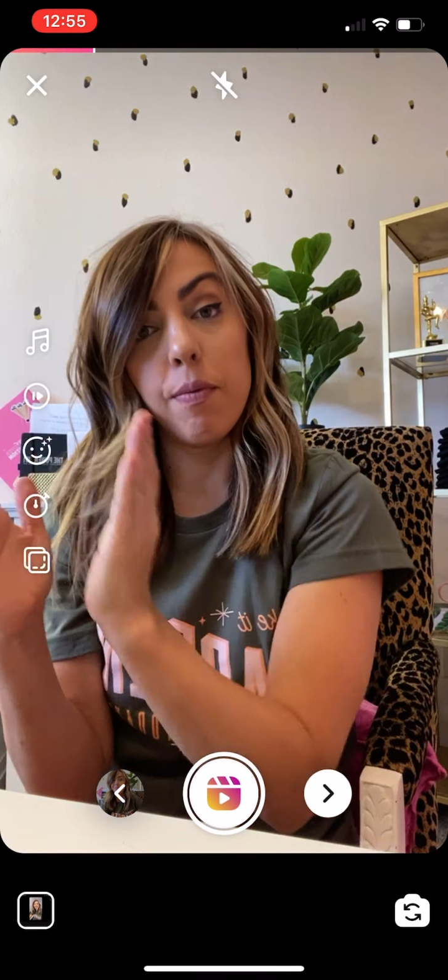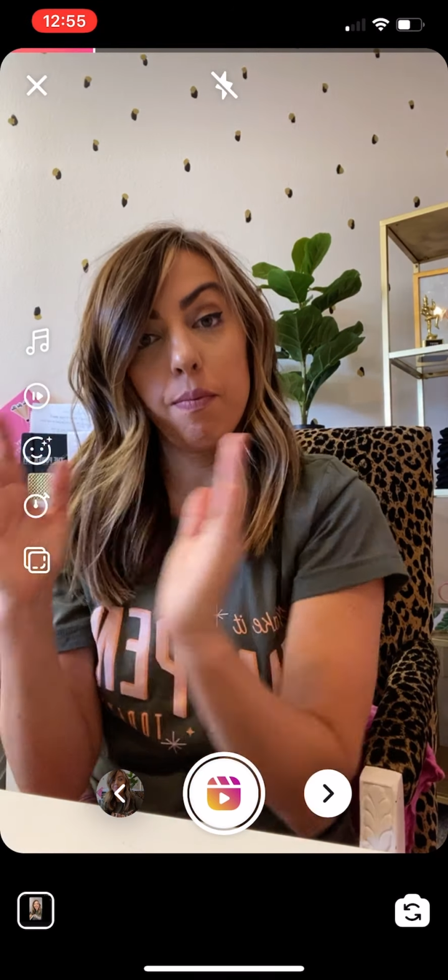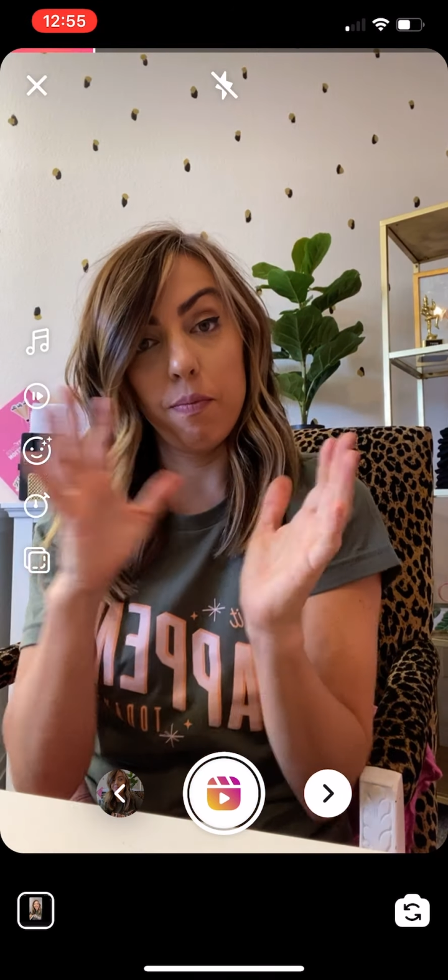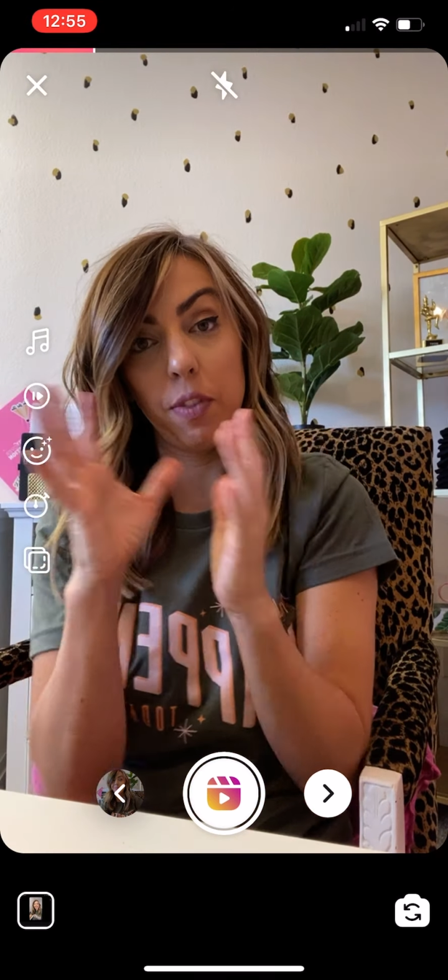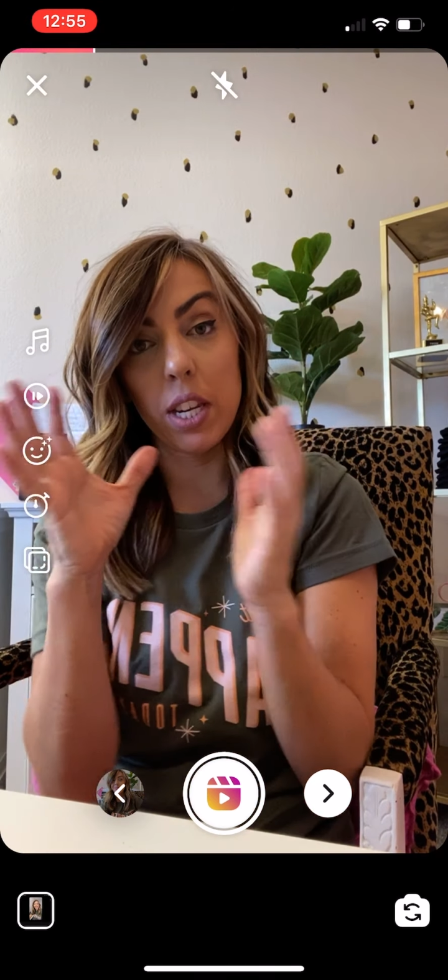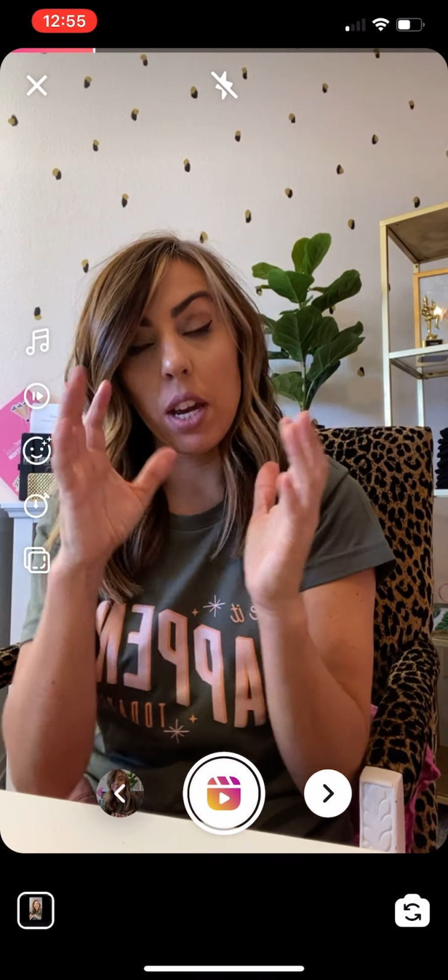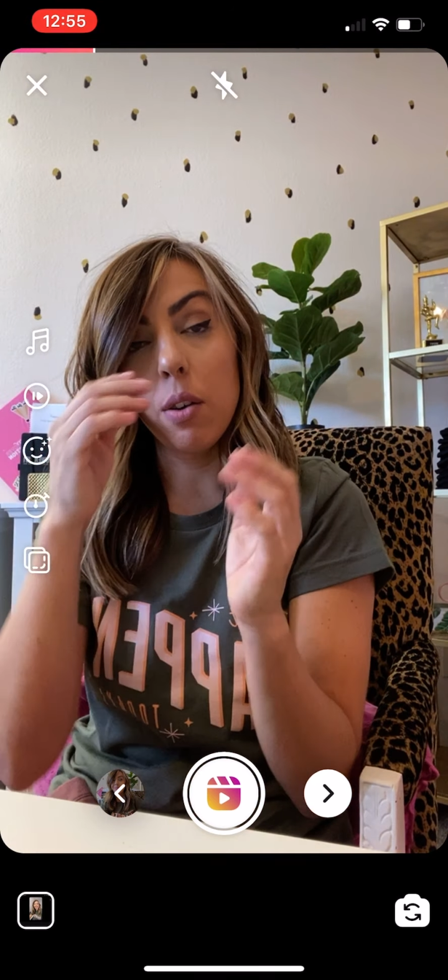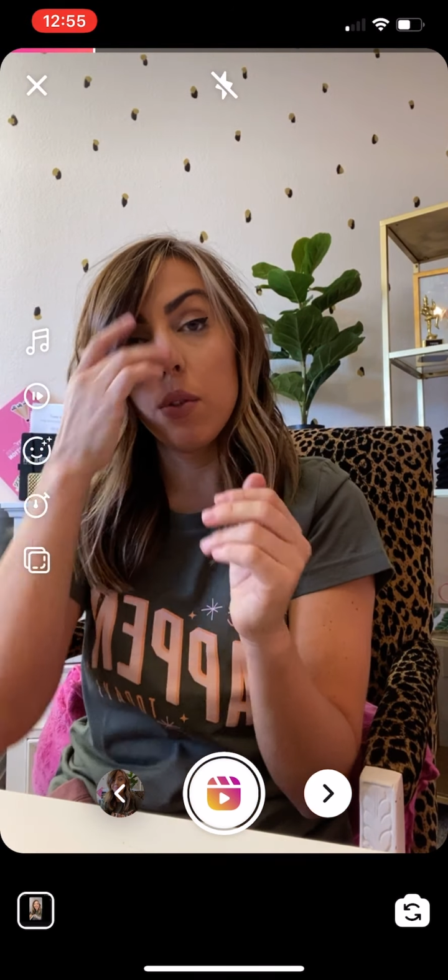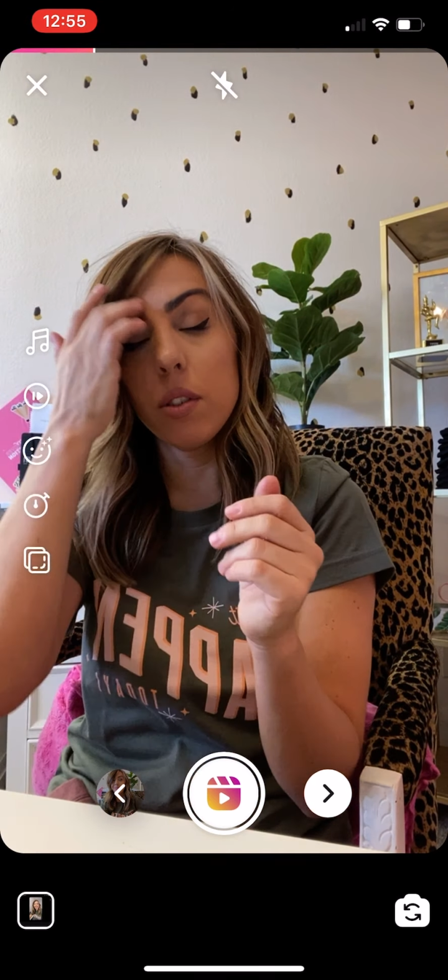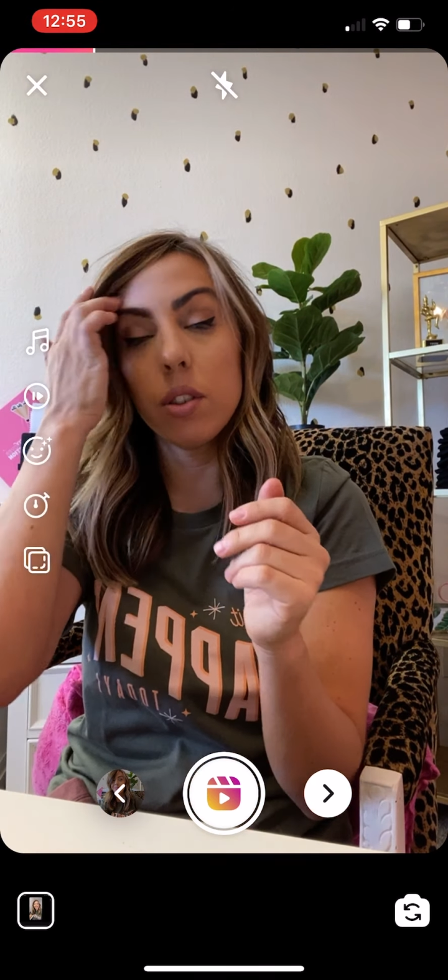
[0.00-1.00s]
video.
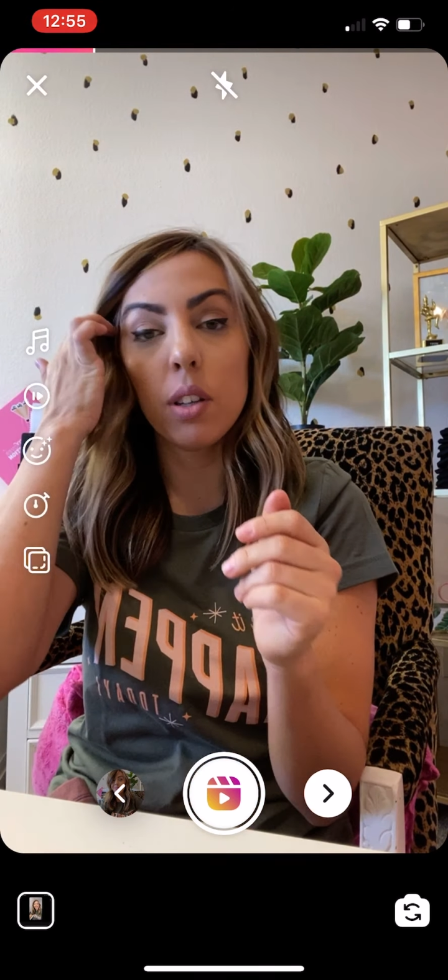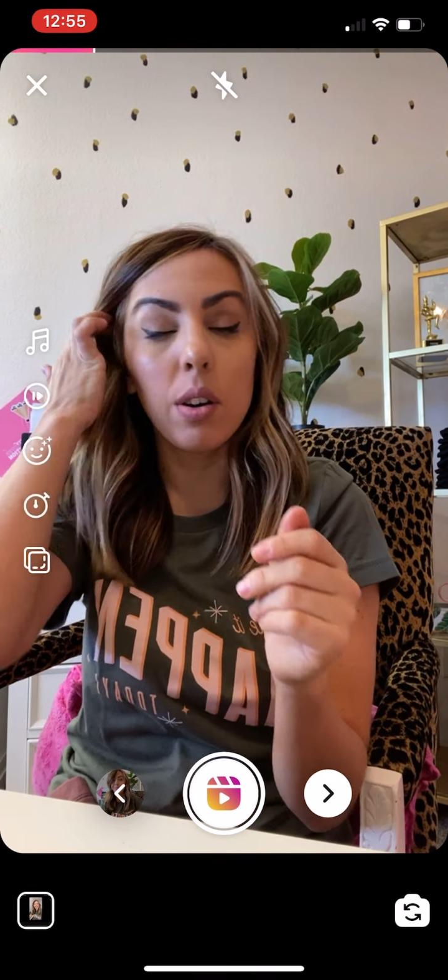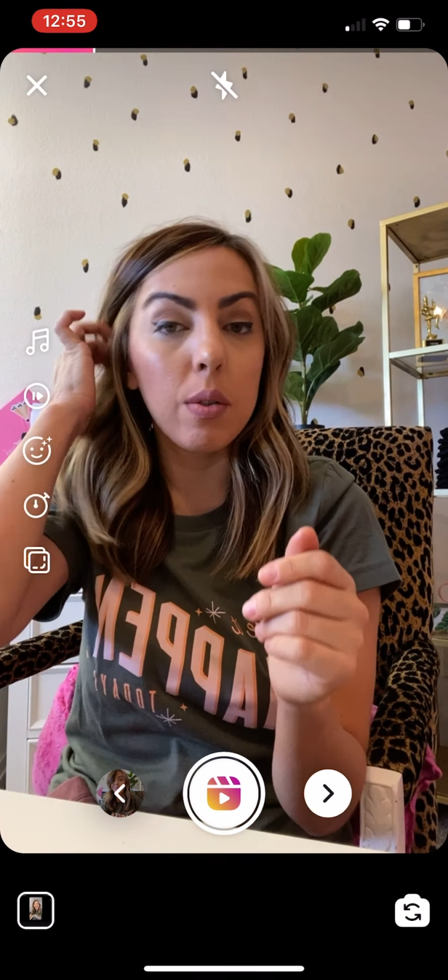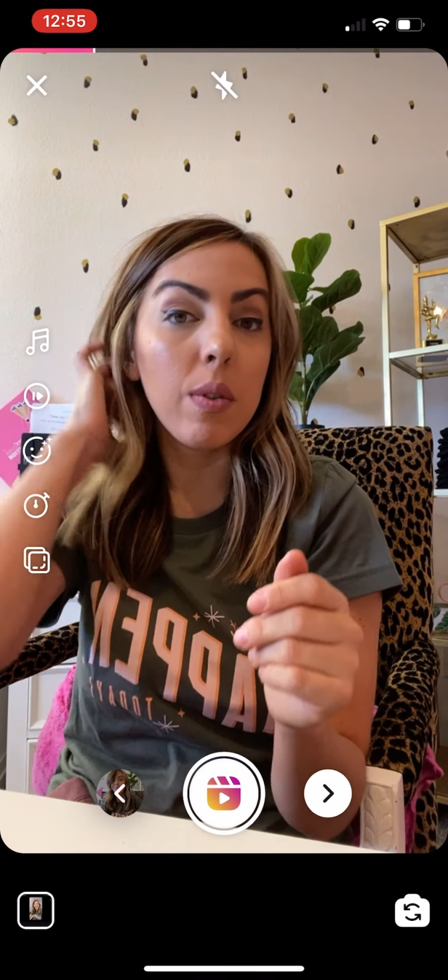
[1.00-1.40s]
So